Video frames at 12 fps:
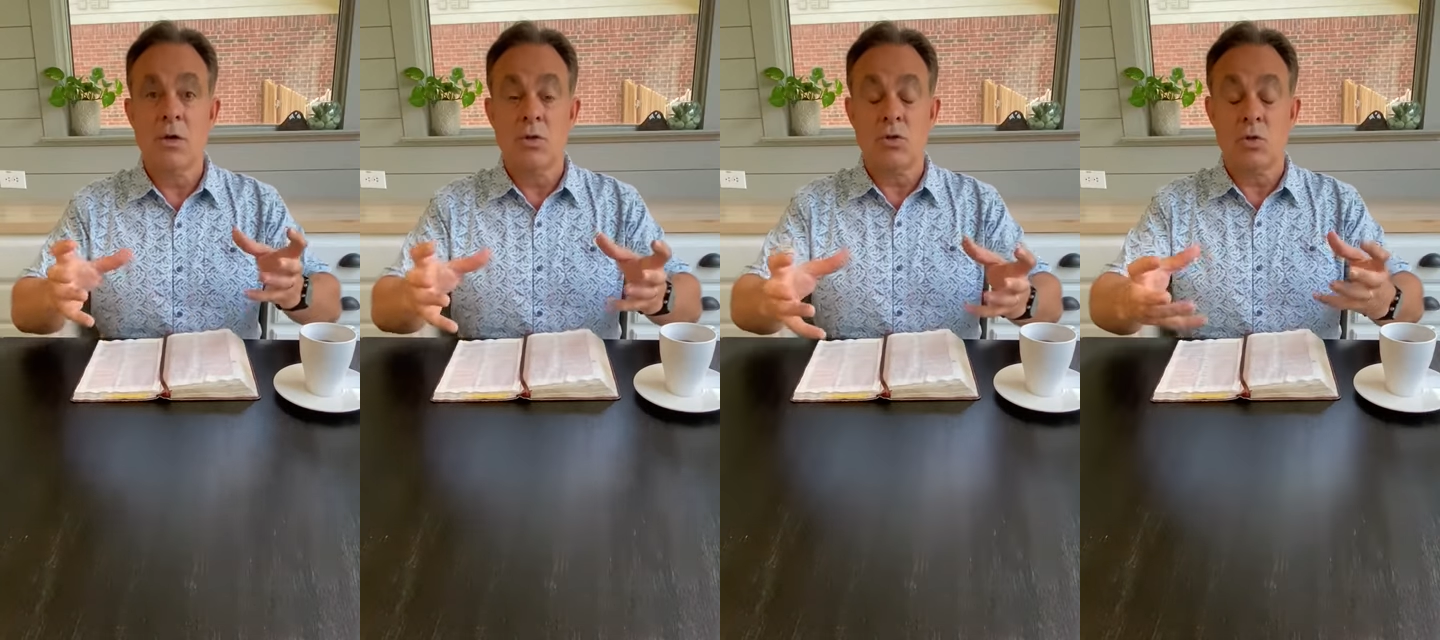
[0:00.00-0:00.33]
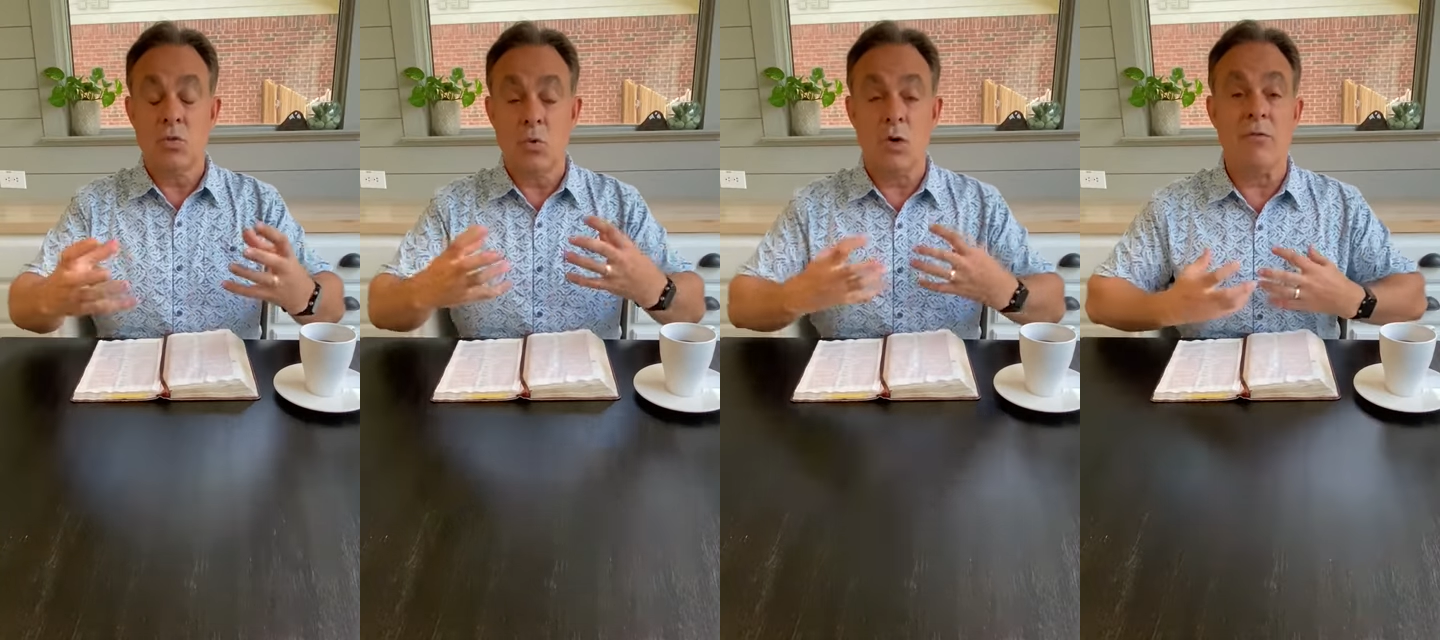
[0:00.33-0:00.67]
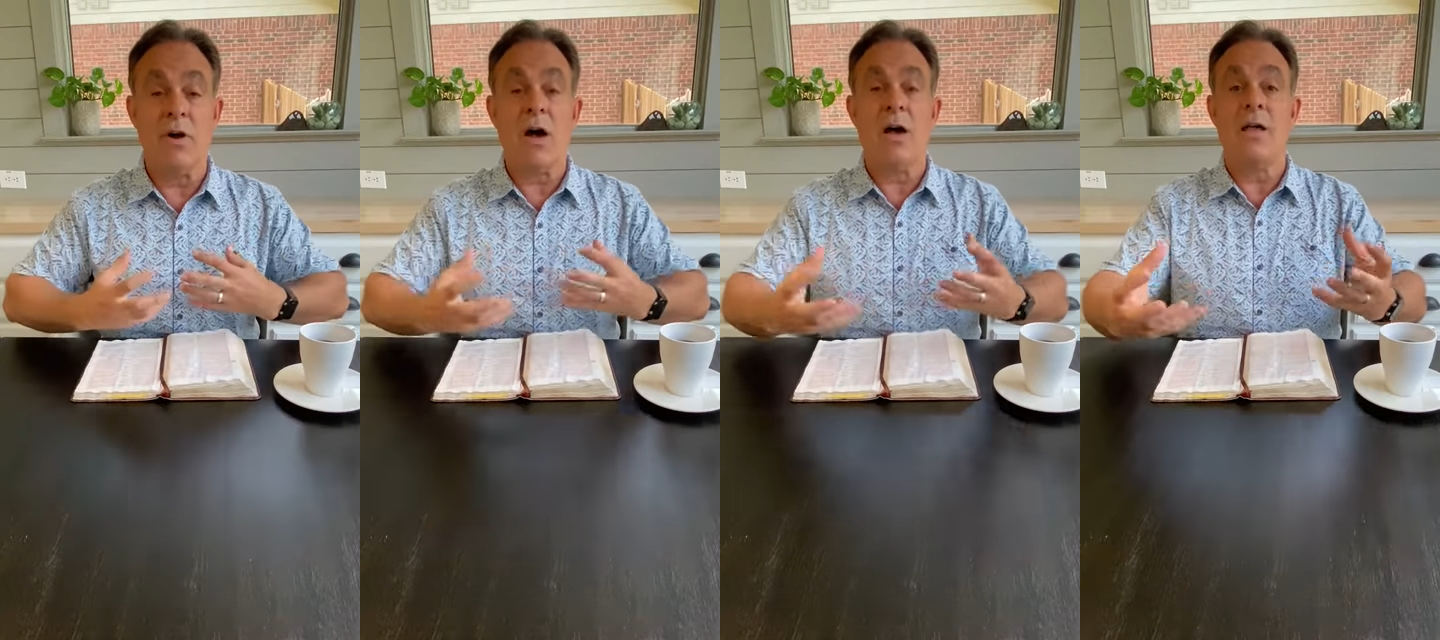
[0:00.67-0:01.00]
So the Word of
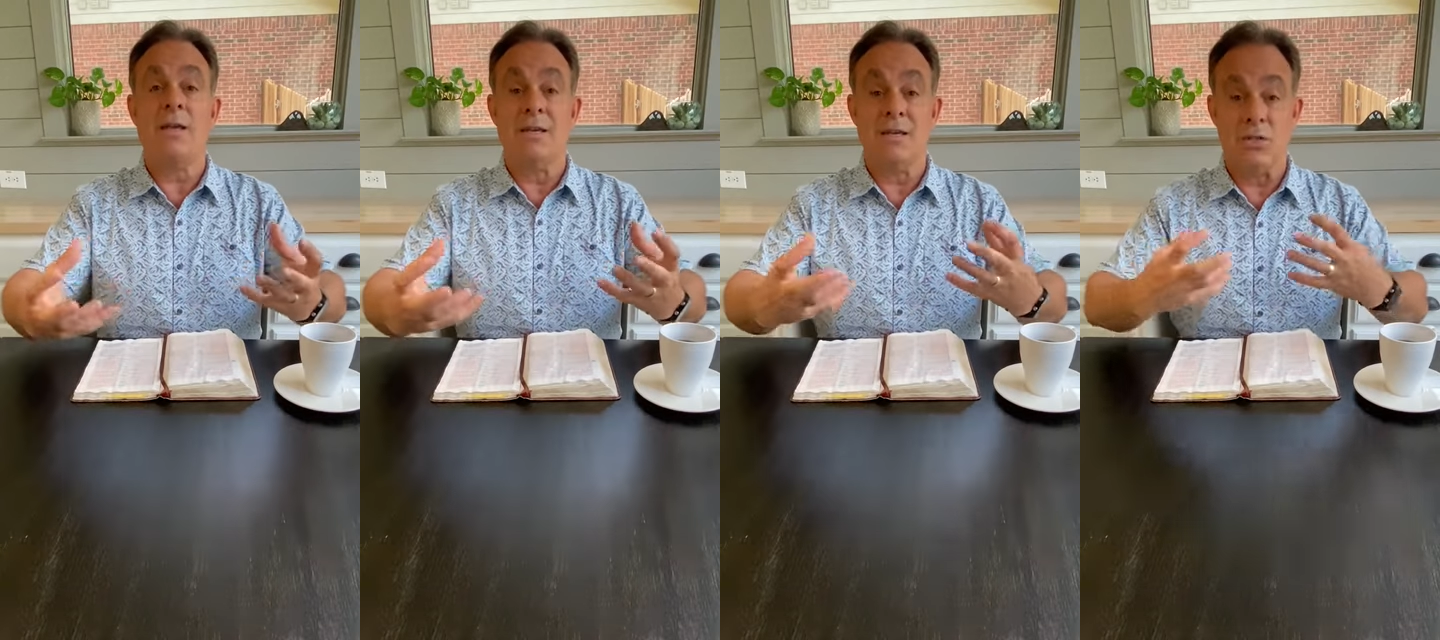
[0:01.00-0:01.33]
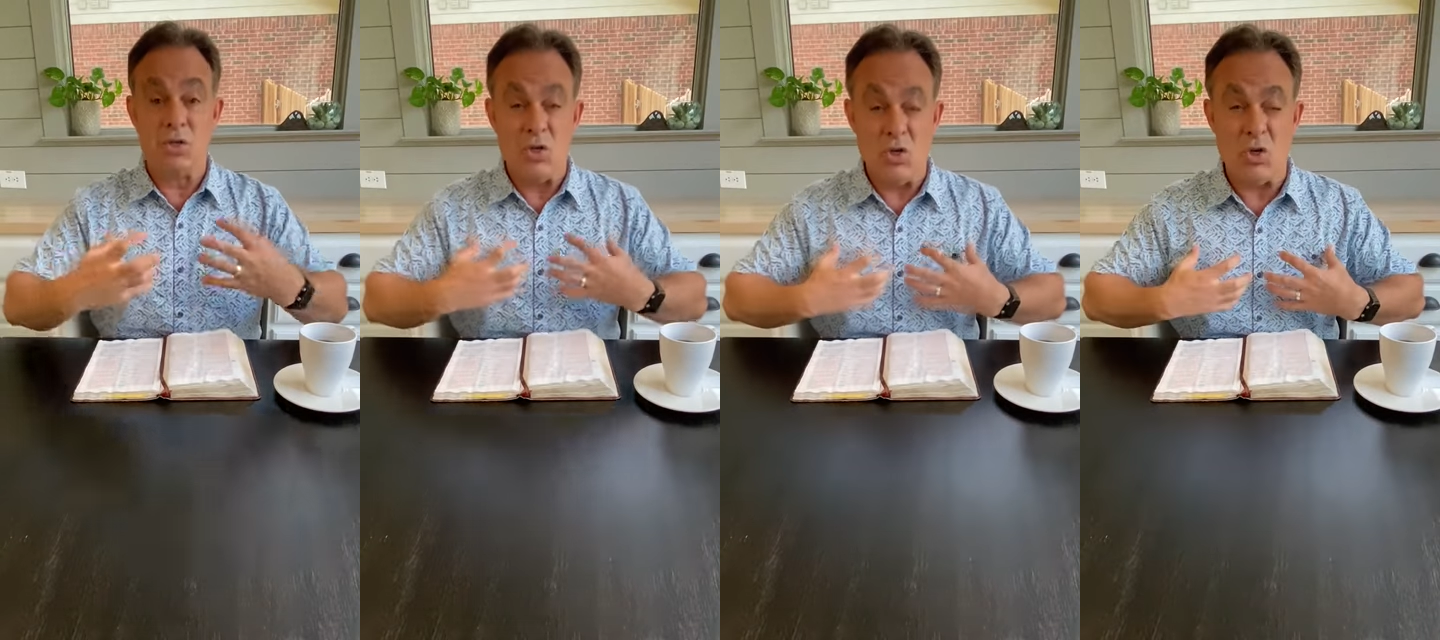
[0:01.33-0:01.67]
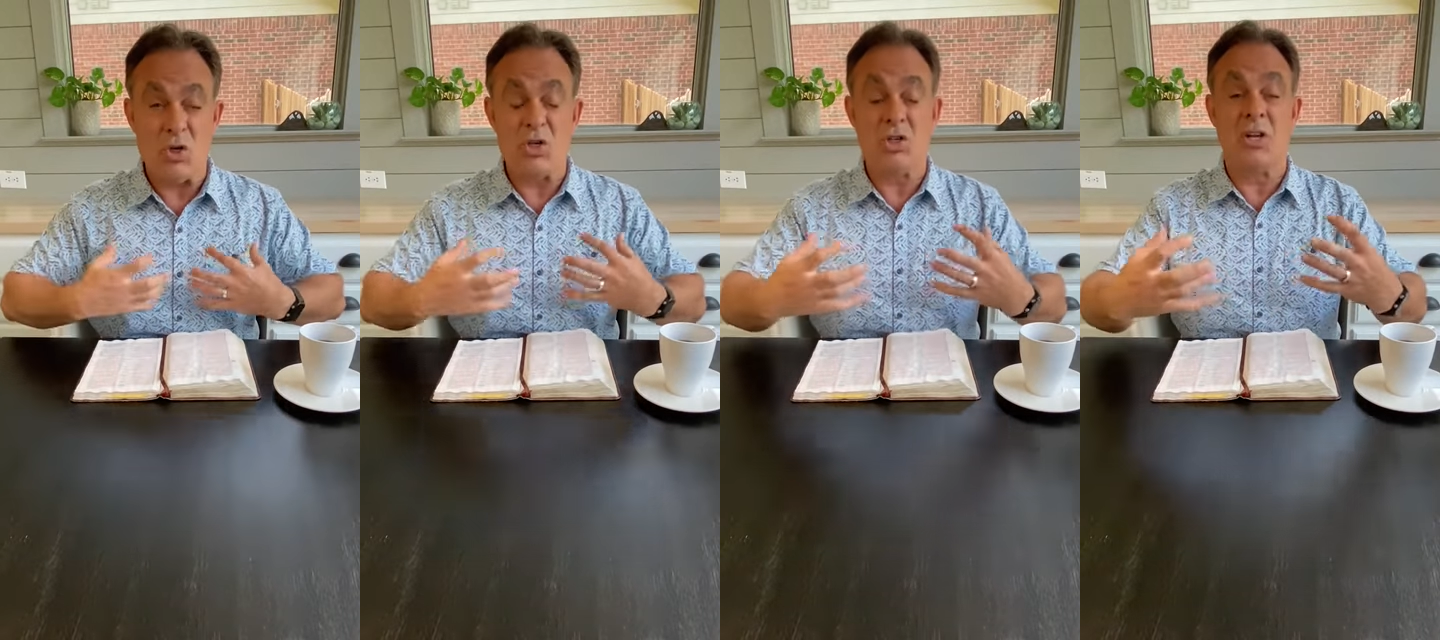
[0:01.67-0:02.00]
God is
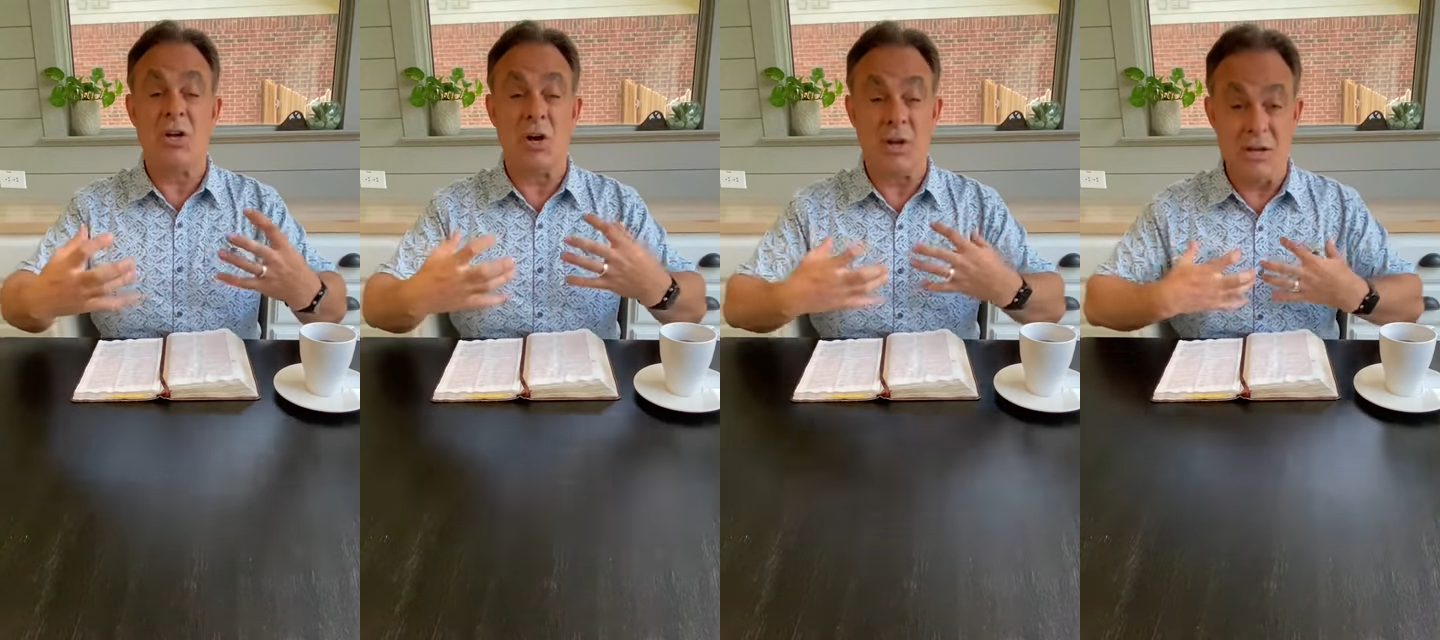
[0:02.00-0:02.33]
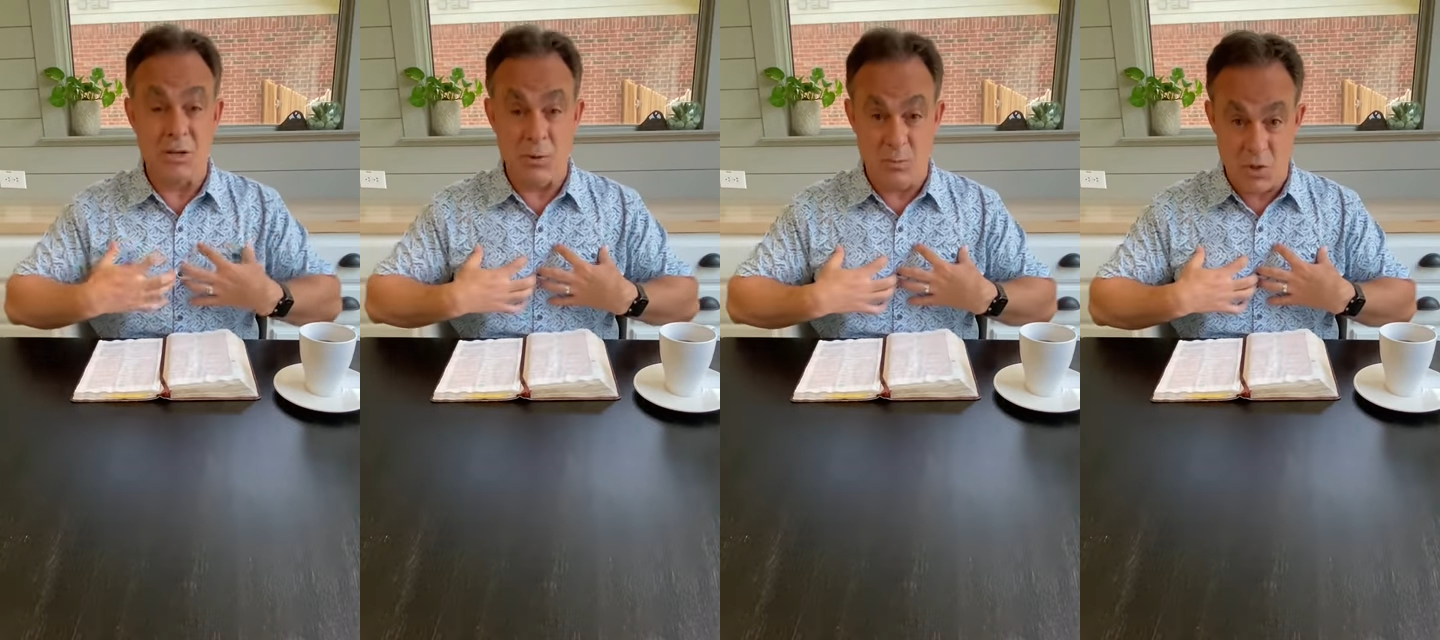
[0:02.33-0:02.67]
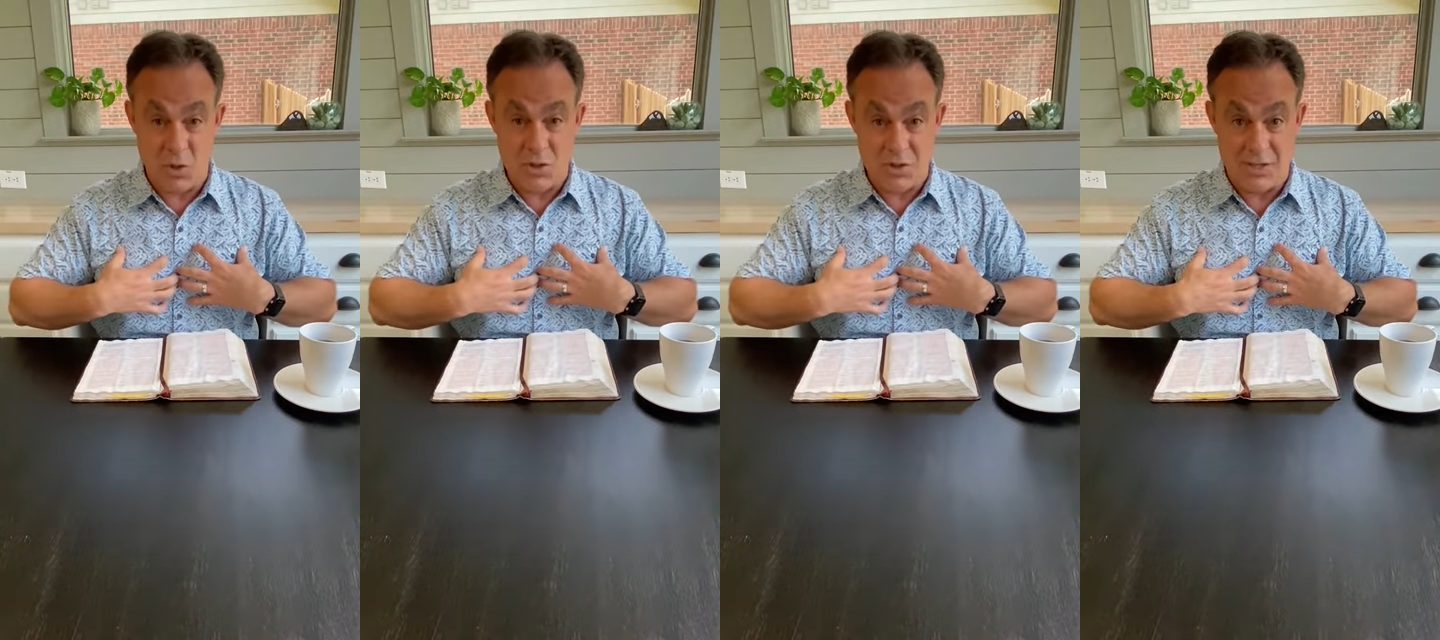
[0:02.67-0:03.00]
nourishing our inner
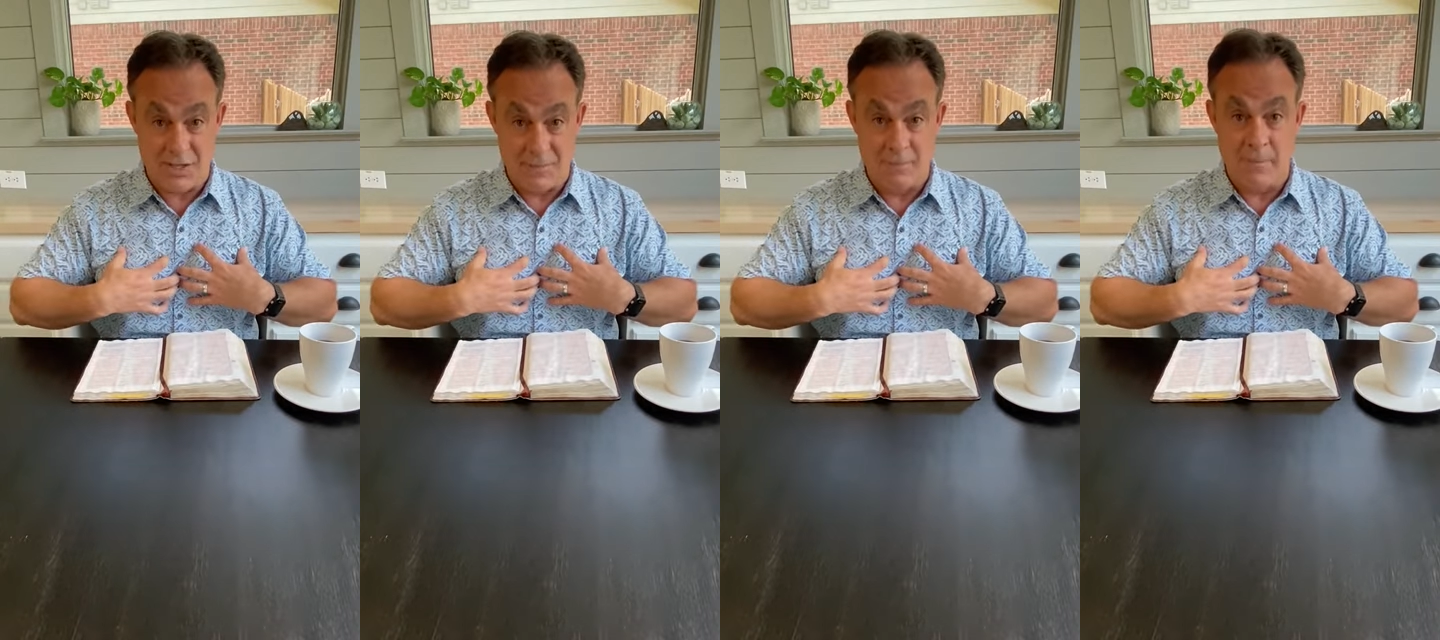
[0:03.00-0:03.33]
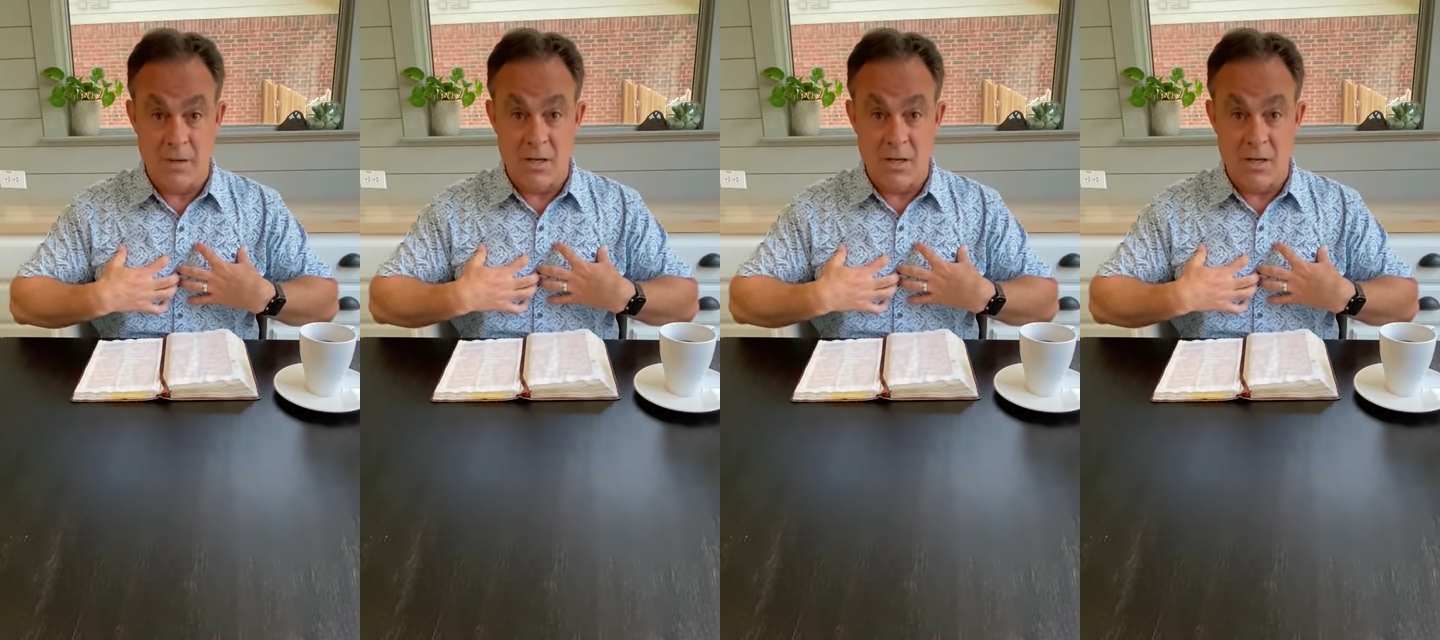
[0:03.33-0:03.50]
person.